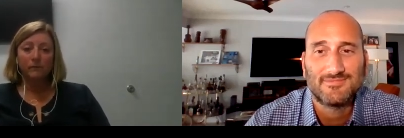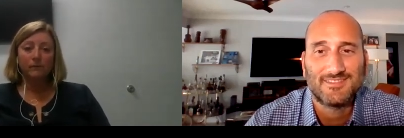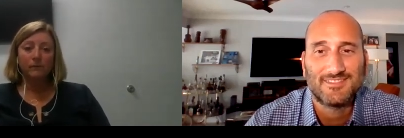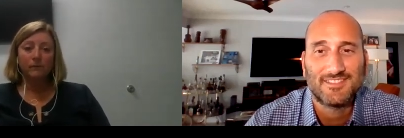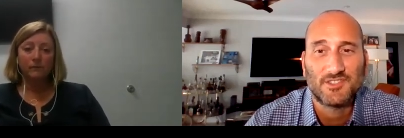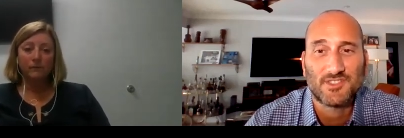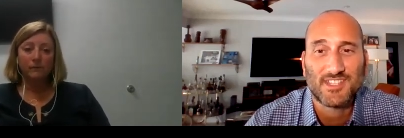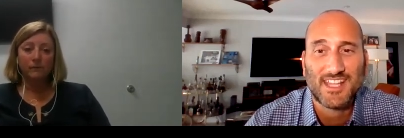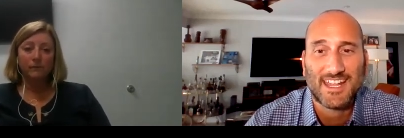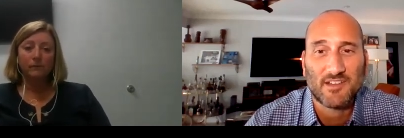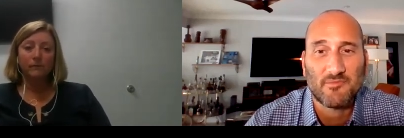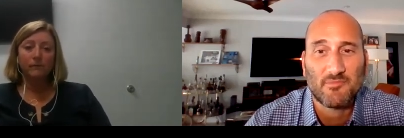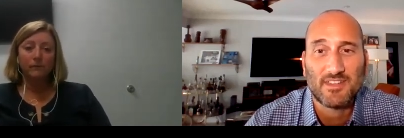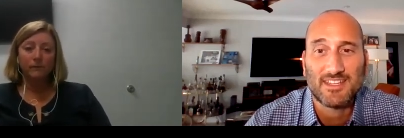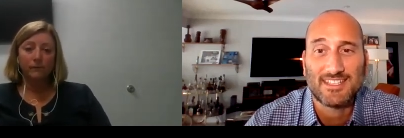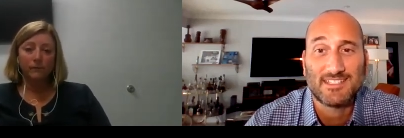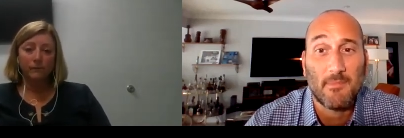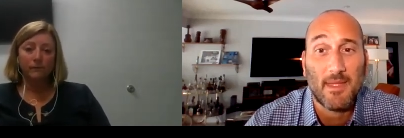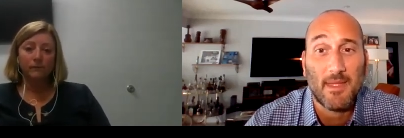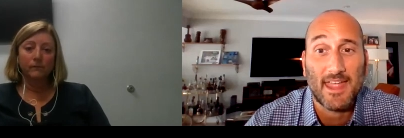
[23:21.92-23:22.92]
Speaker 1: there's got to be
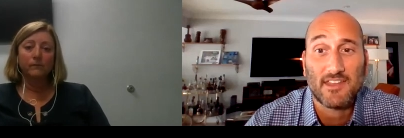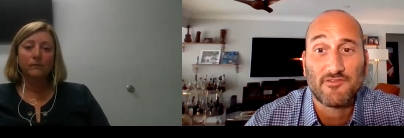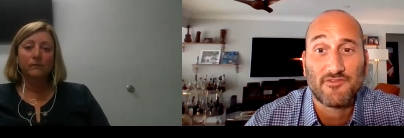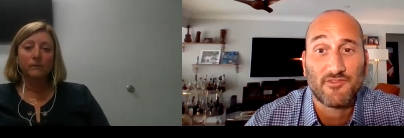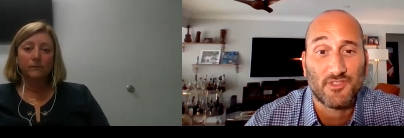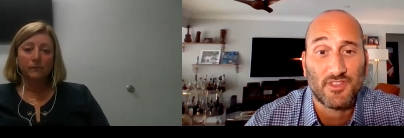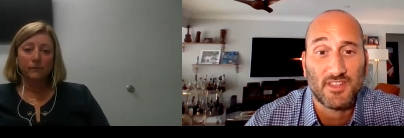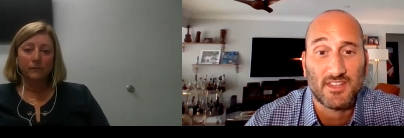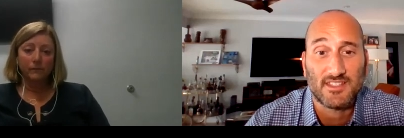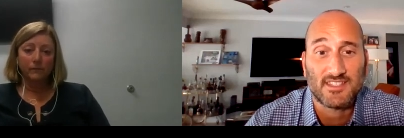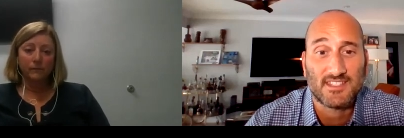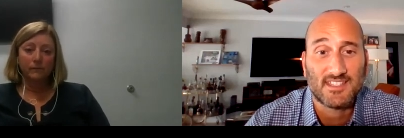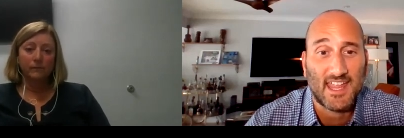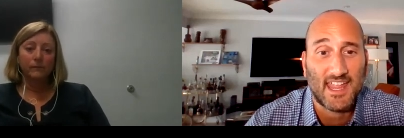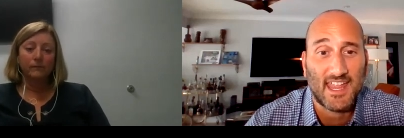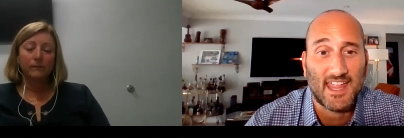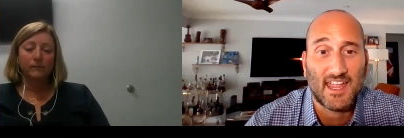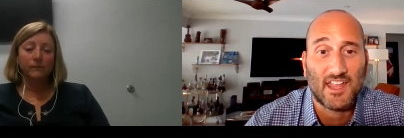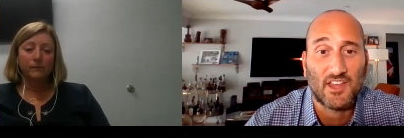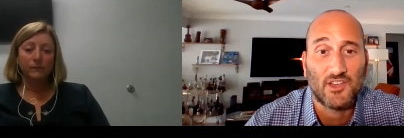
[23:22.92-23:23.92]
a demand for this
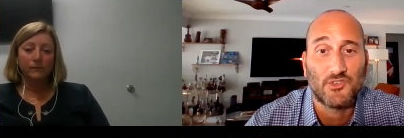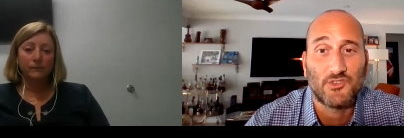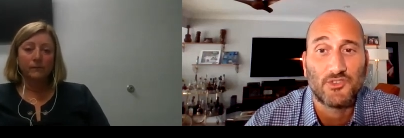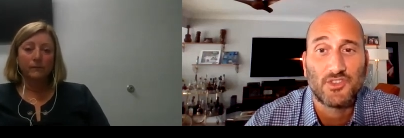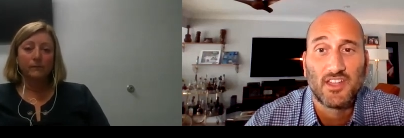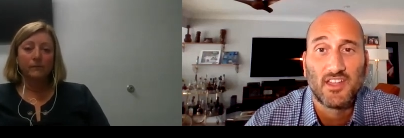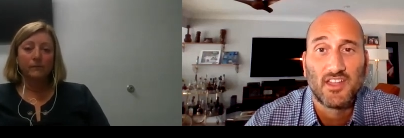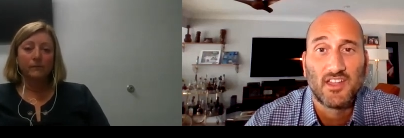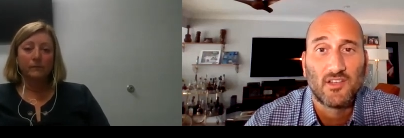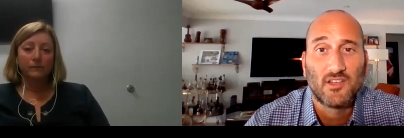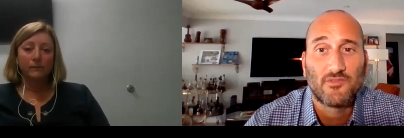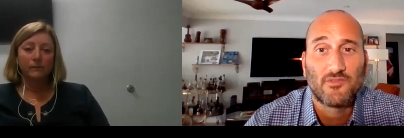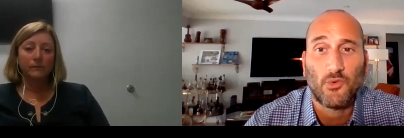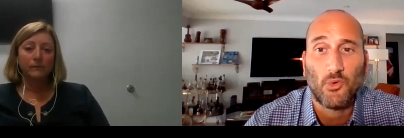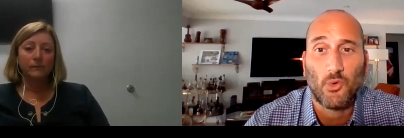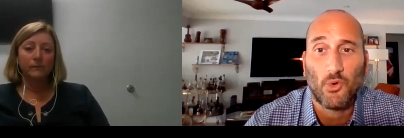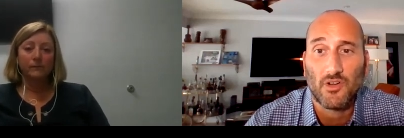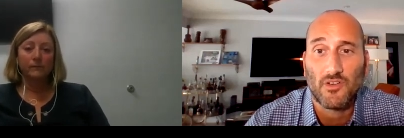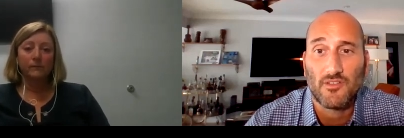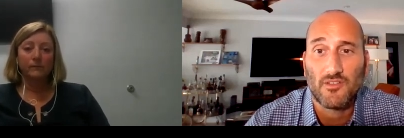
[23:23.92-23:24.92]
and
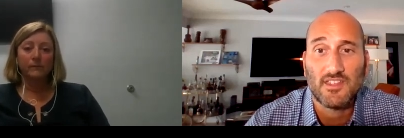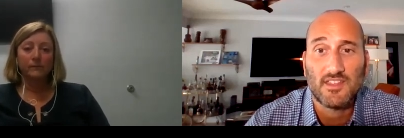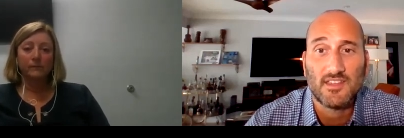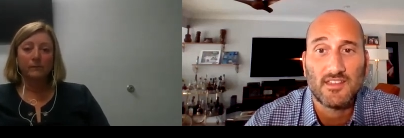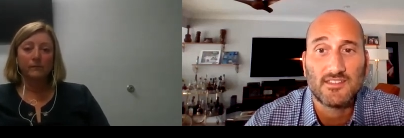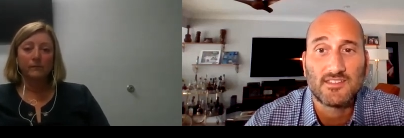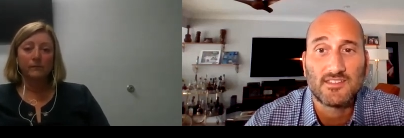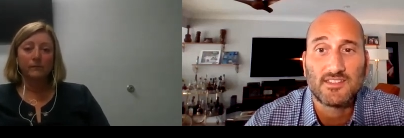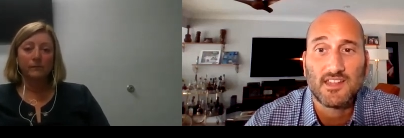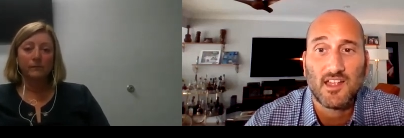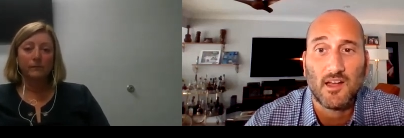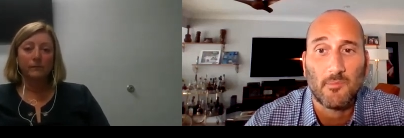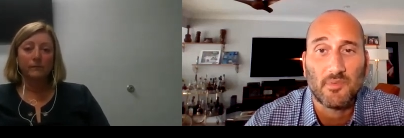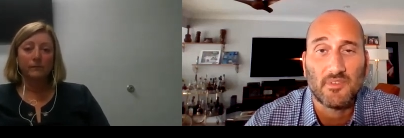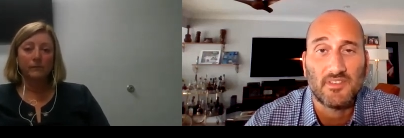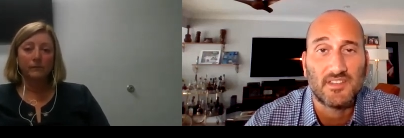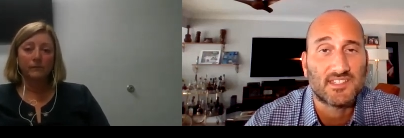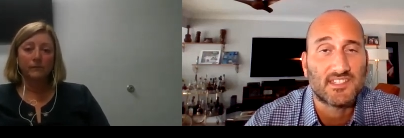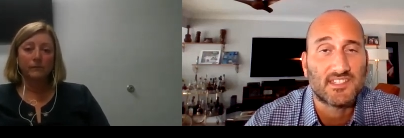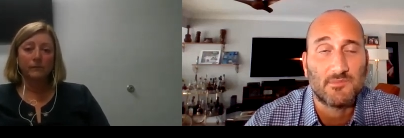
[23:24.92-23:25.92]
for these
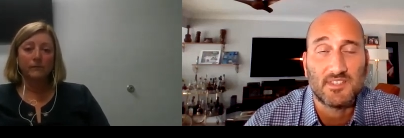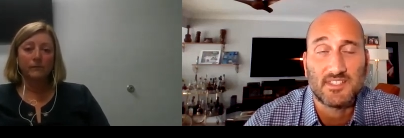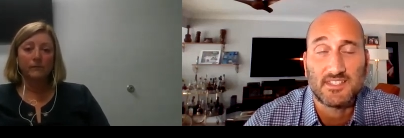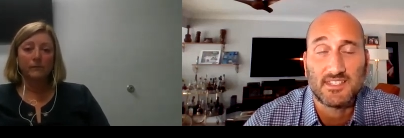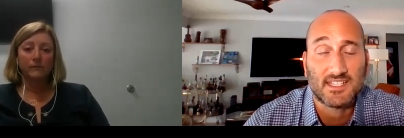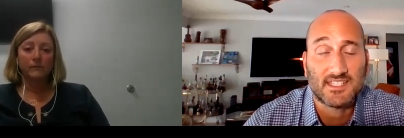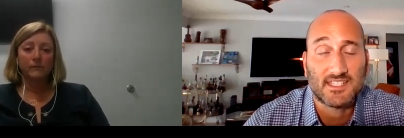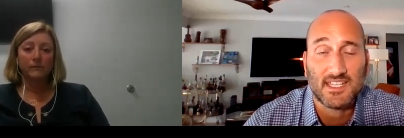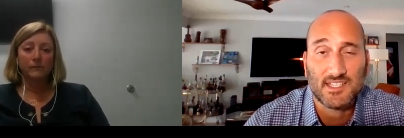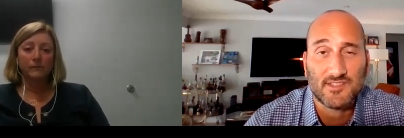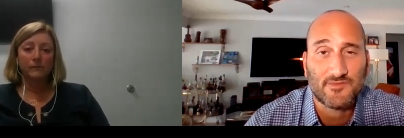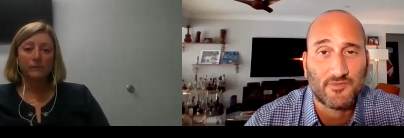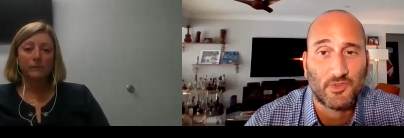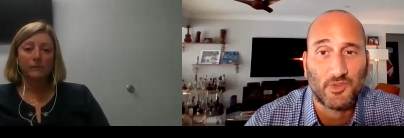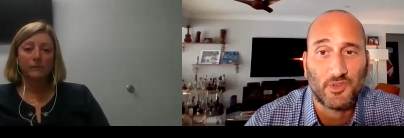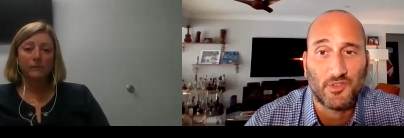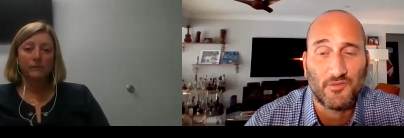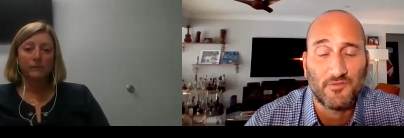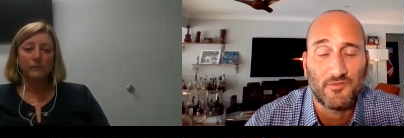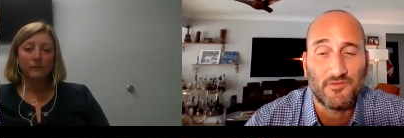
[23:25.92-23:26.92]
companies to be
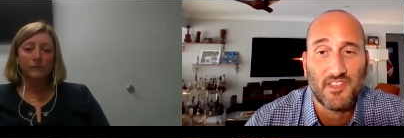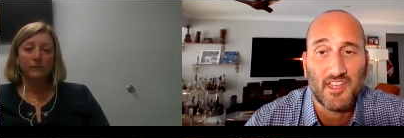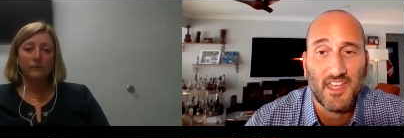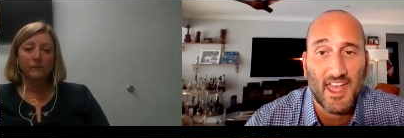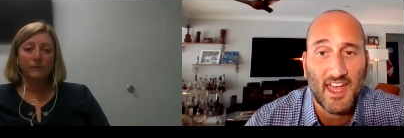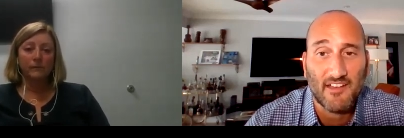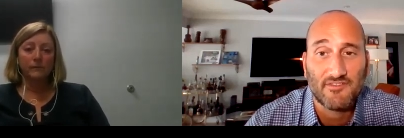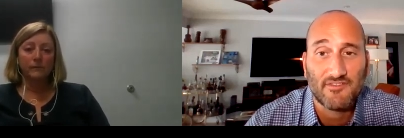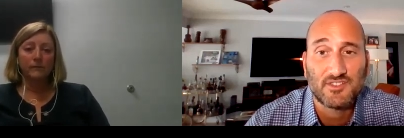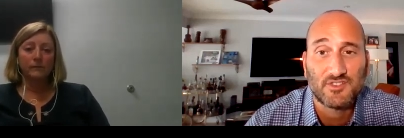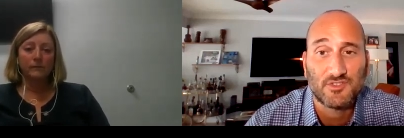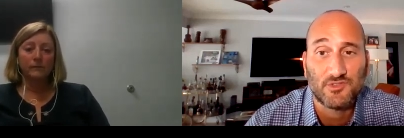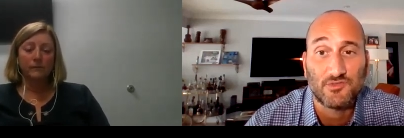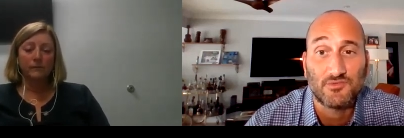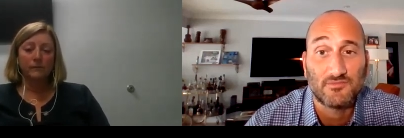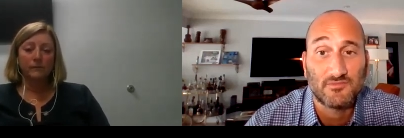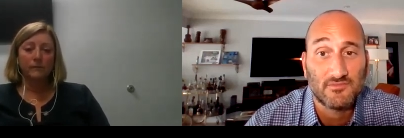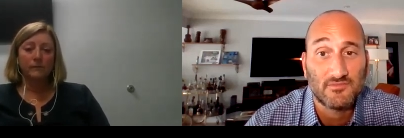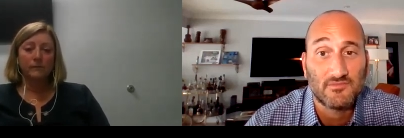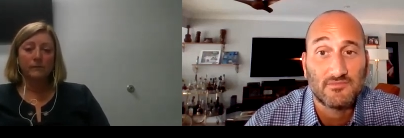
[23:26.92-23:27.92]
successful they have
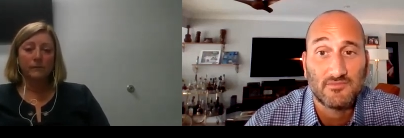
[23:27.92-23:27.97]
to